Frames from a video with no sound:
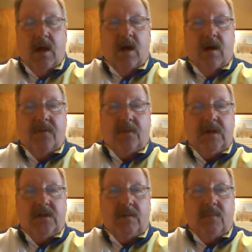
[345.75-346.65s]
The
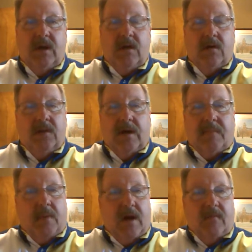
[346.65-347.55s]
reason being, you're
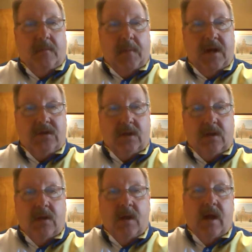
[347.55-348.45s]
there for information,